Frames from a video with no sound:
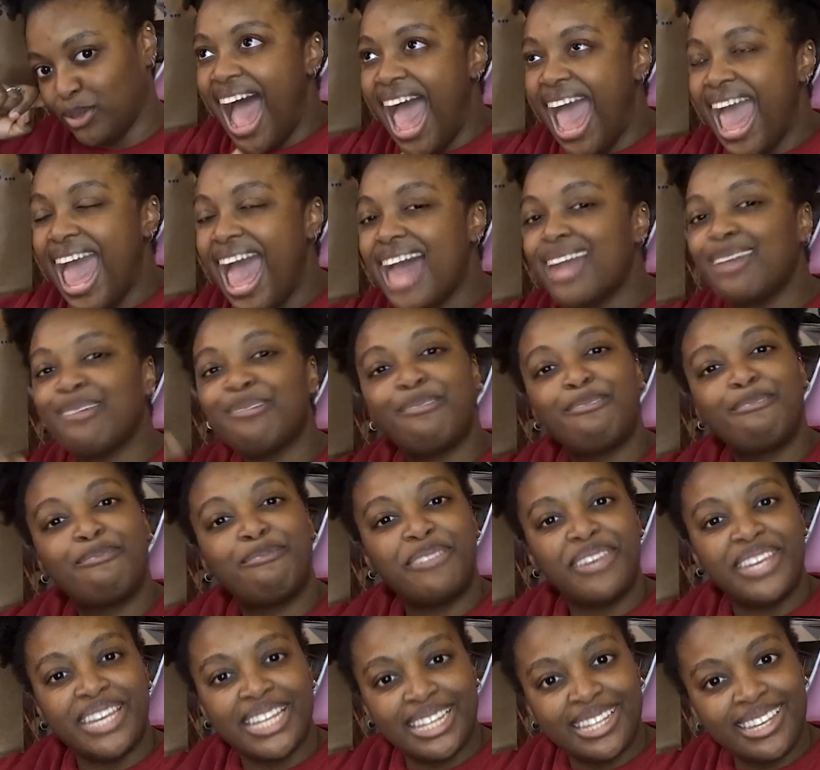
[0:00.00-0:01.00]
I had a
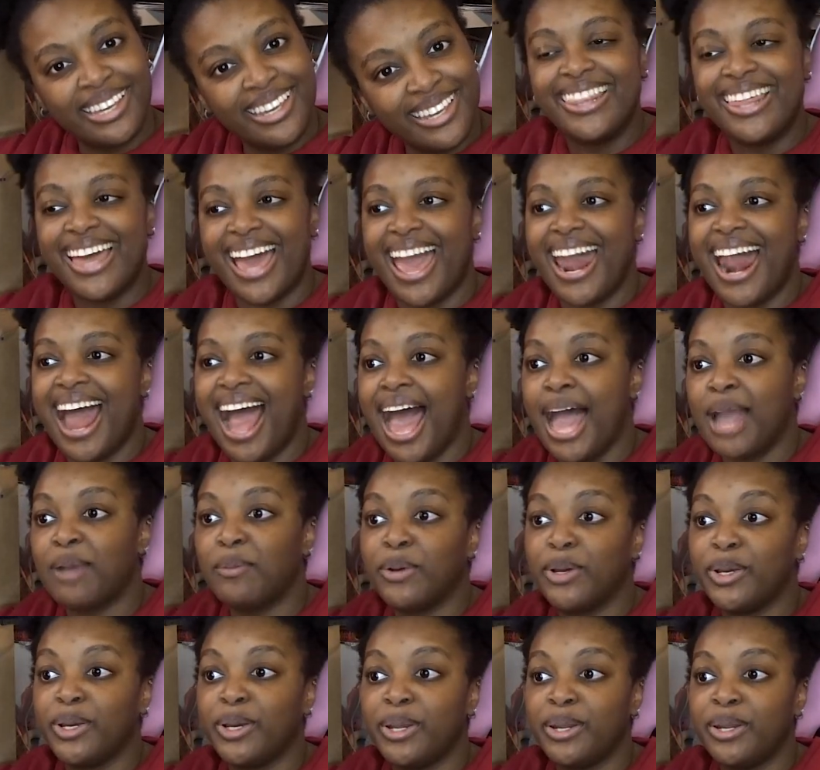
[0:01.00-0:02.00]
feeling that I
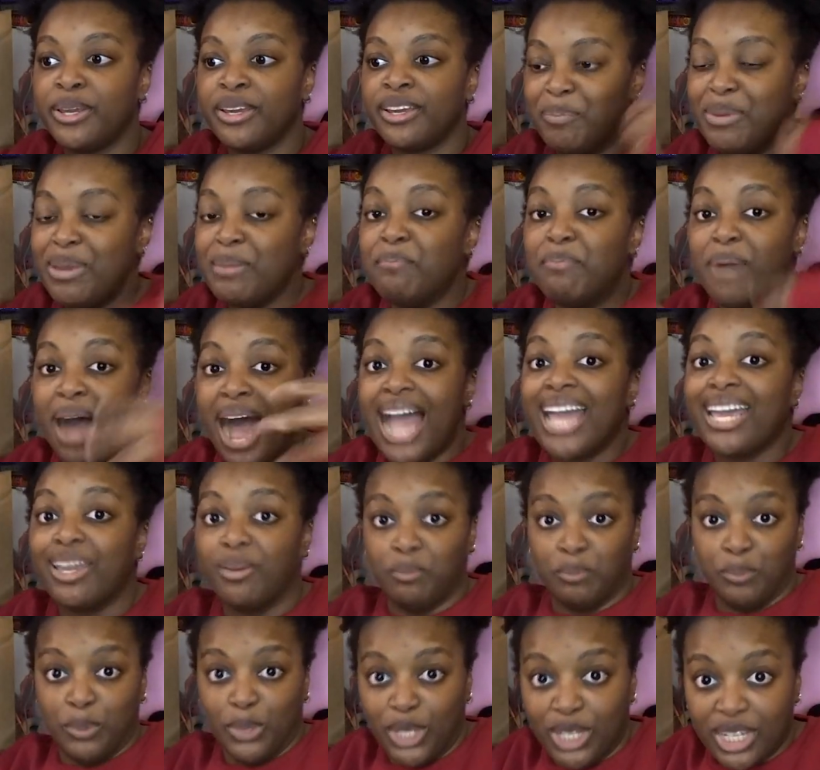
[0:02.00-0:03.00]
would be
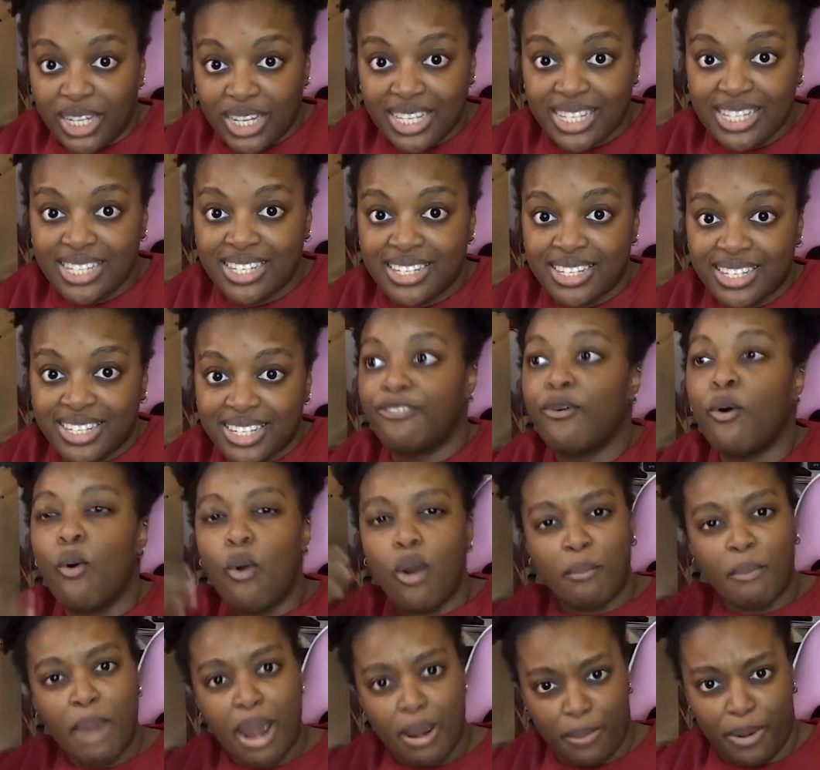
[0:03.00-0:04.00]
buying books
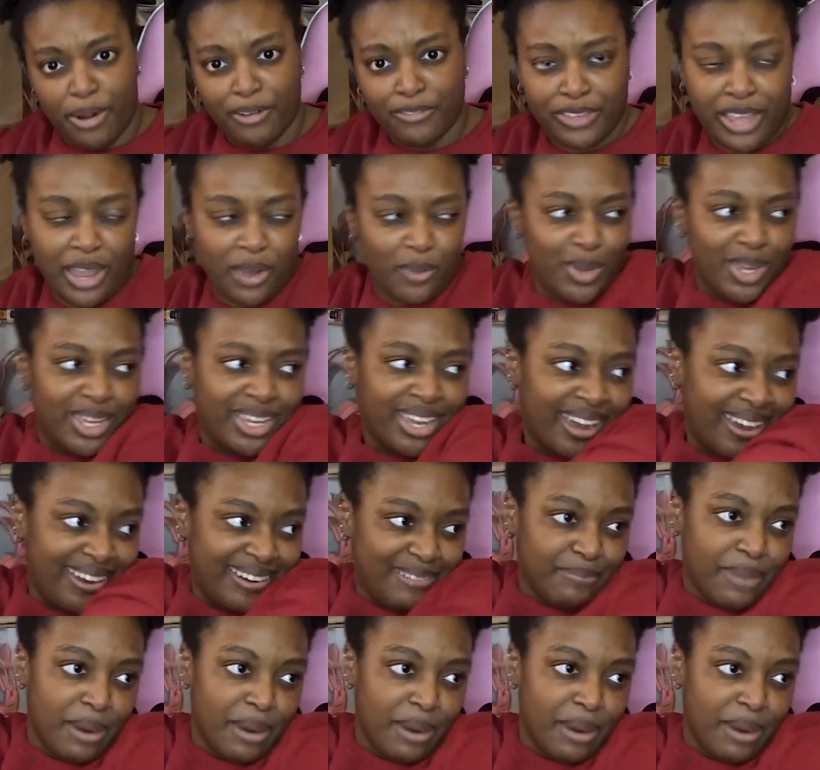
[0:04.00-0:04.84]
for my birthday weekend.